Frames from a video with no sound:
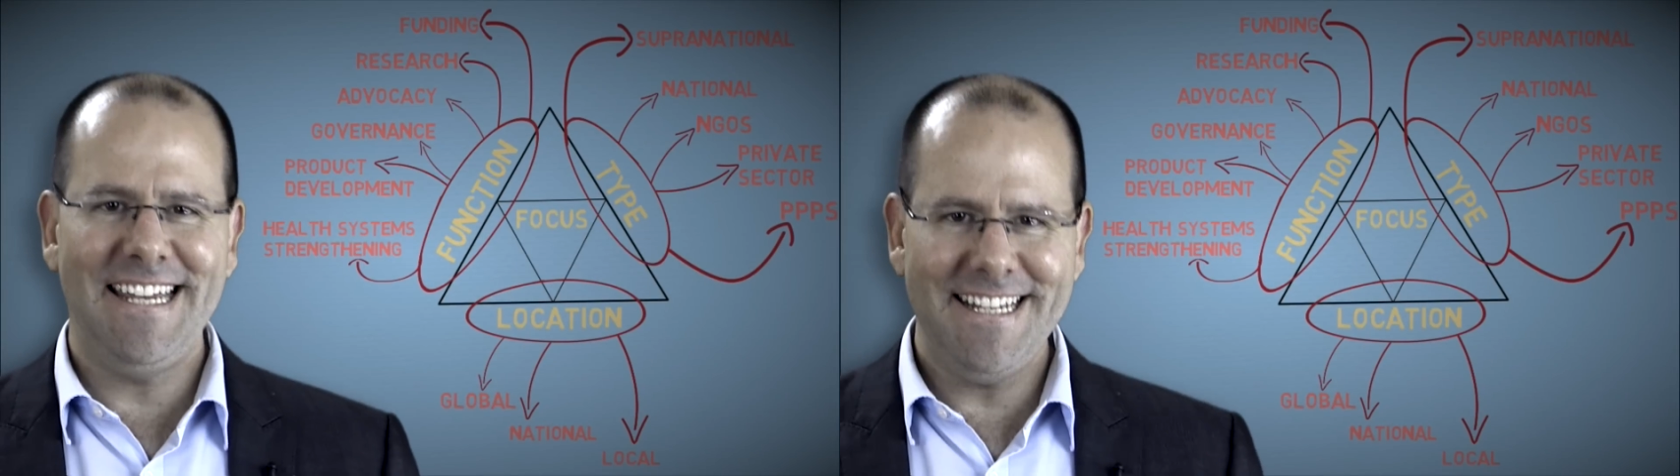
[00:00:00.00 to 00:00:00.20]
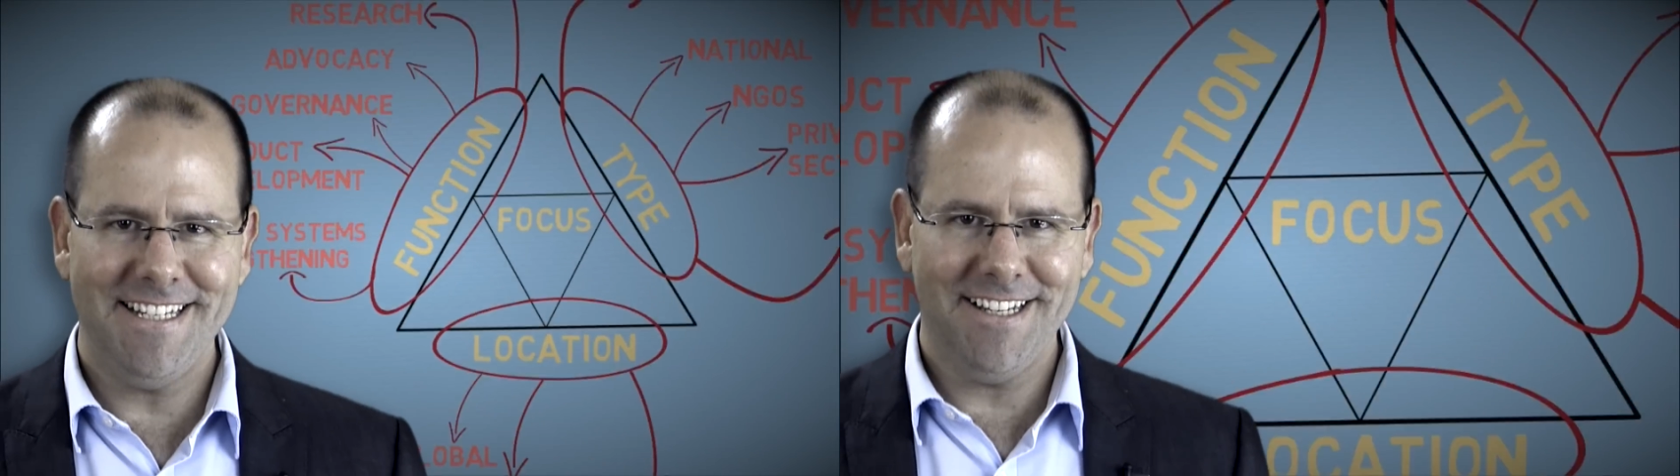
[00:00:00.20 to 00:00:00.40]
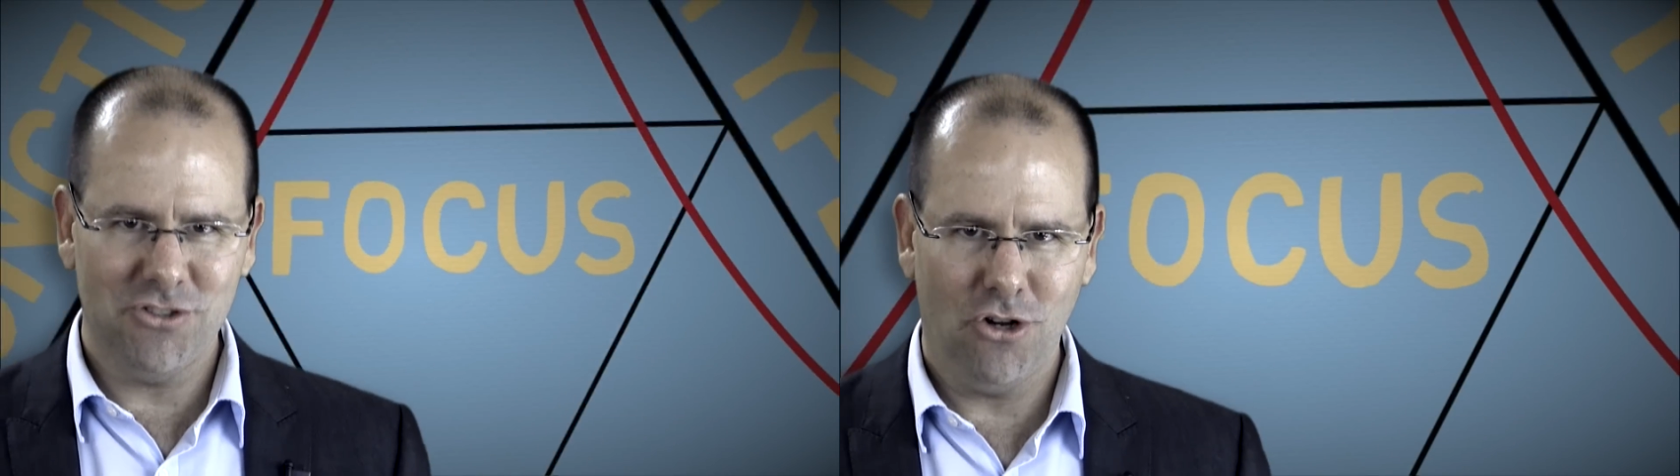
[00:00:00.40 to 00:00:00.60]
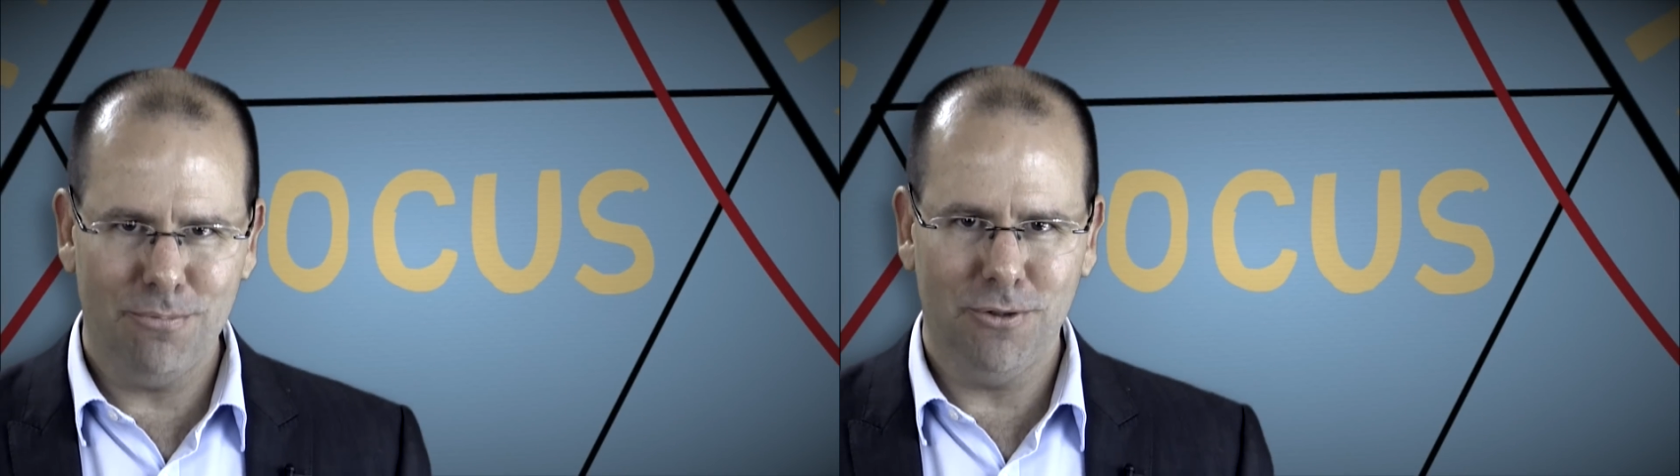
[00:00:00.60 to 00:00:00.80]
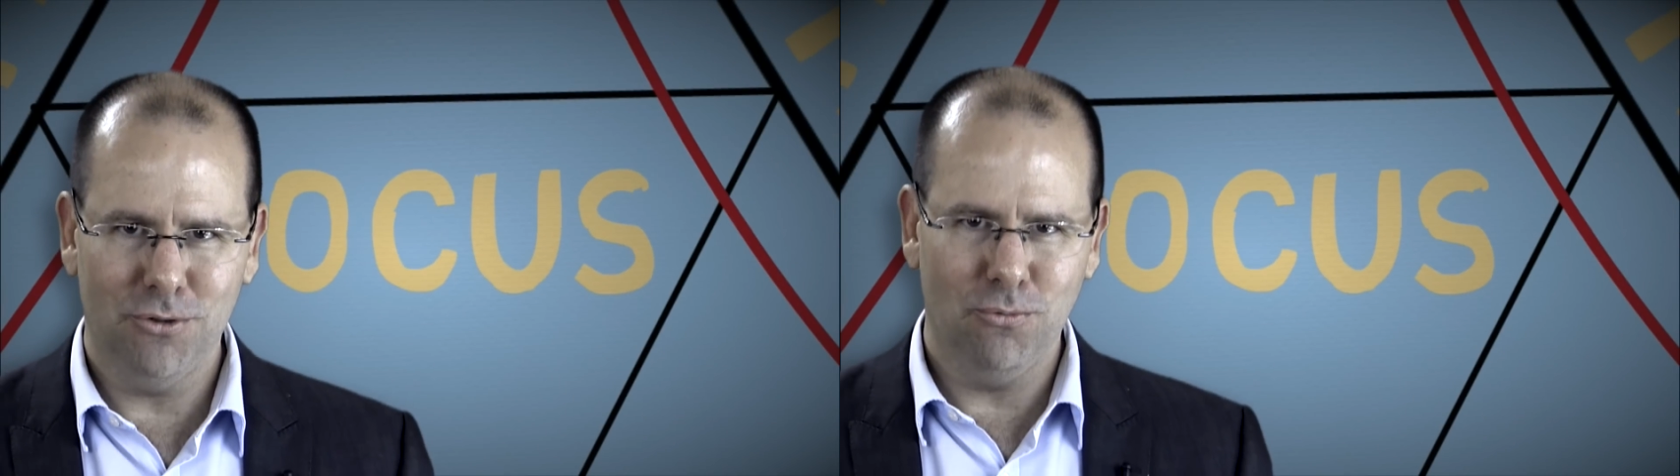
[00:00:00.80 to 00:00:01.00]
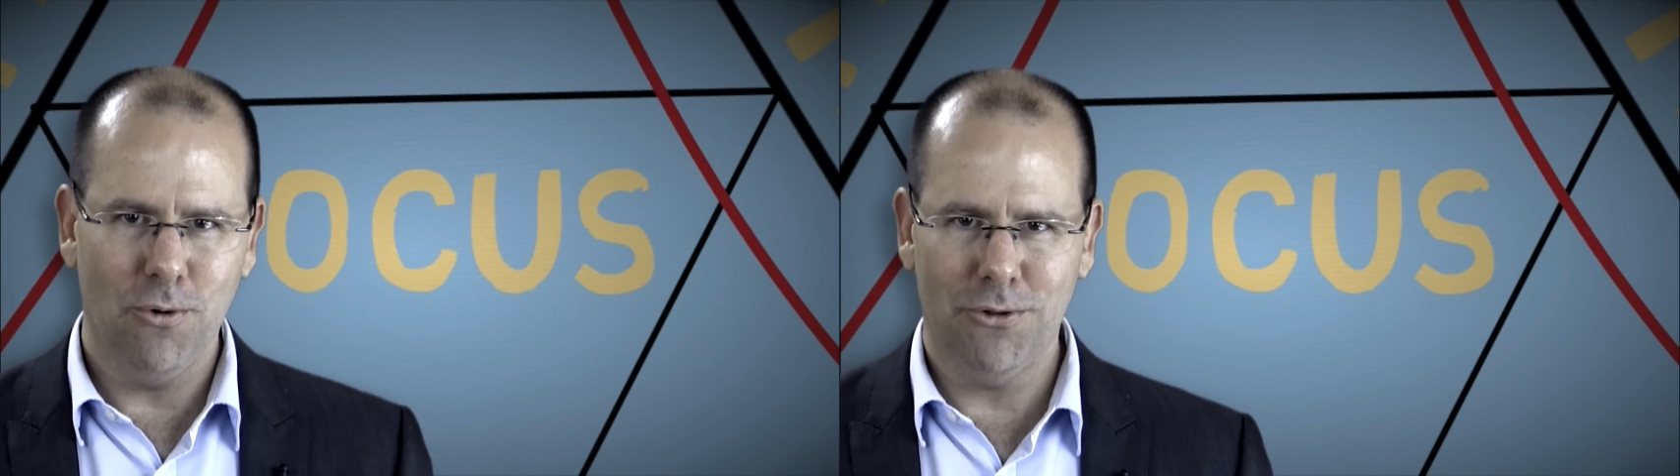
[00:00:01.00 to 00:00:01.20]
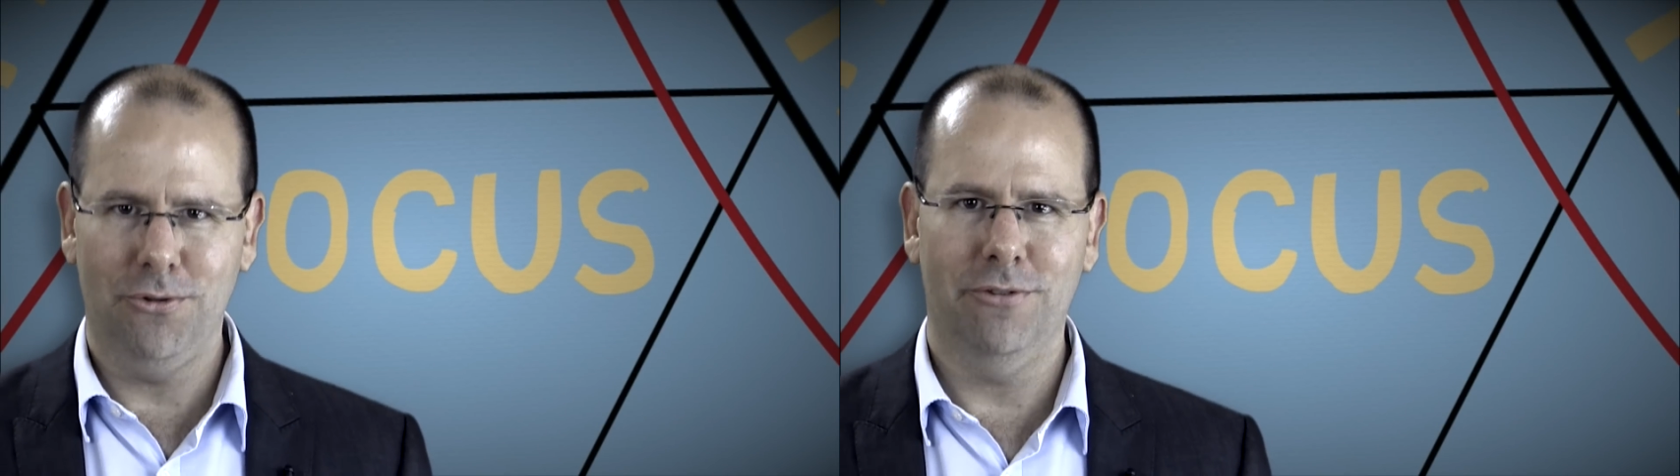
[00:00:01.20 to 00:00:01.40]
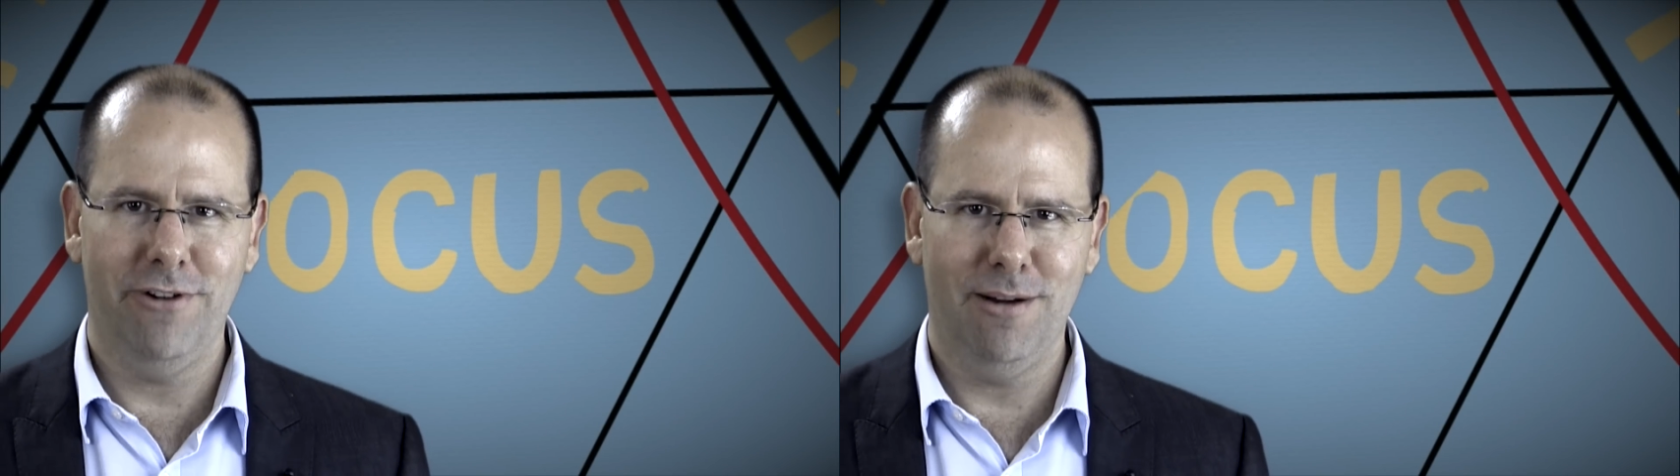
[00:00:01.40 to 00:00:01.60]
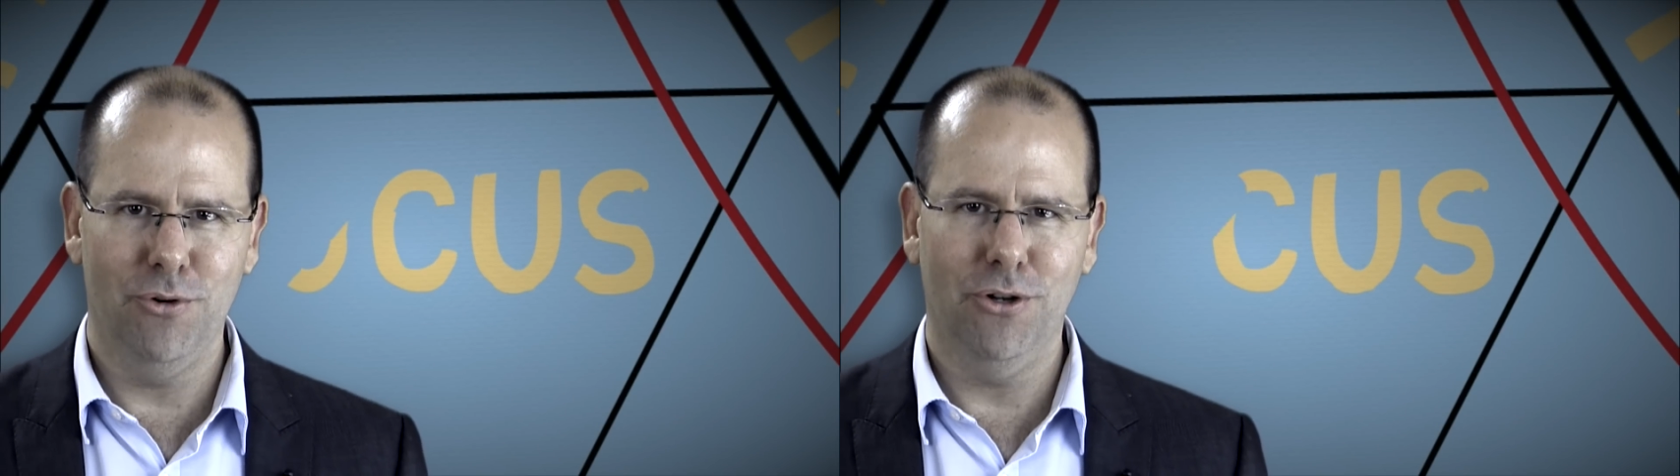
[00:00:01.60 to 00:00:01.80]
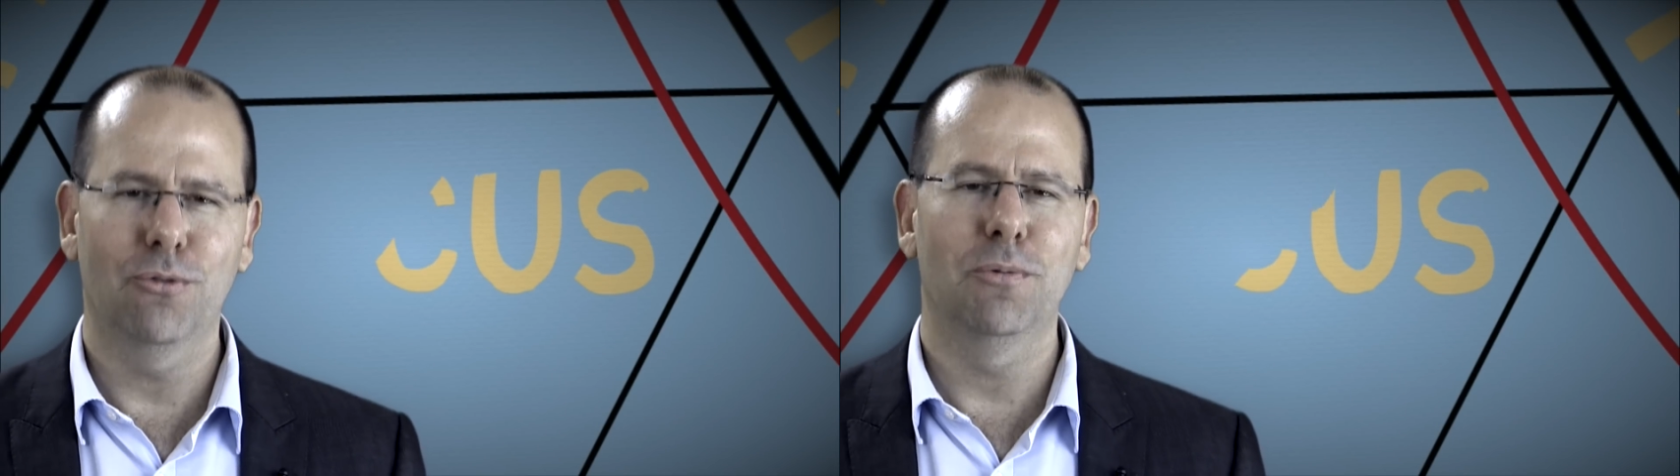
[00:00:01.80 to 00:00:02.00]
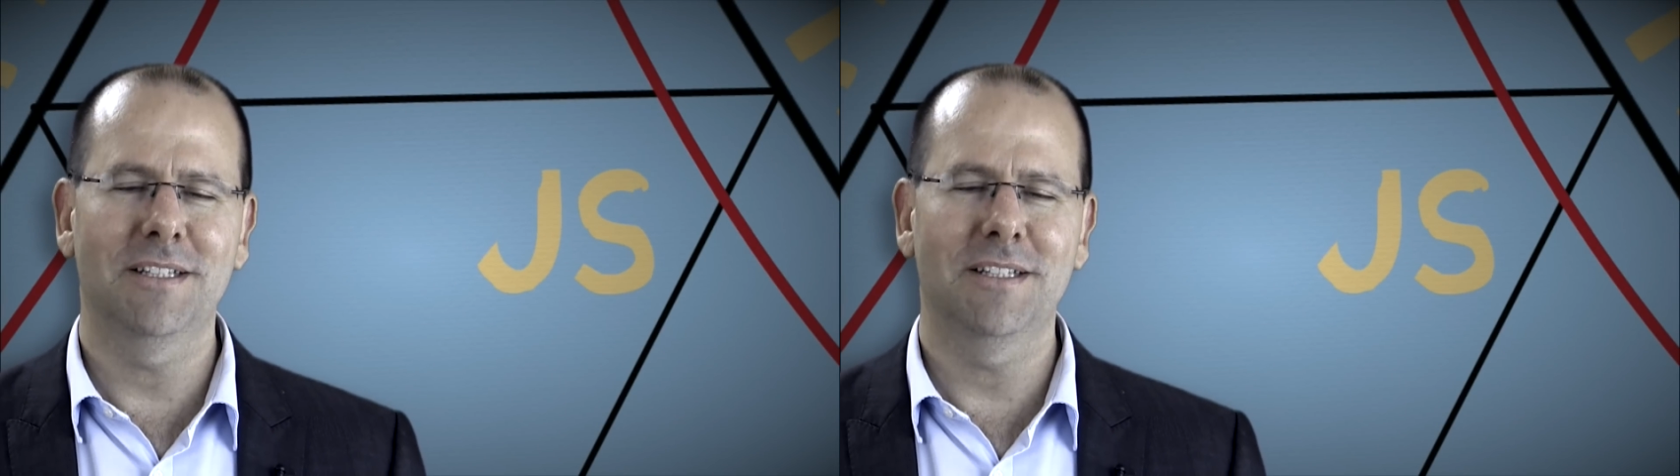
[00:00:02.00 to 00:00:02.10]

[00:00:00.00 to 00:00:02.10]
easy example to walk through the framework.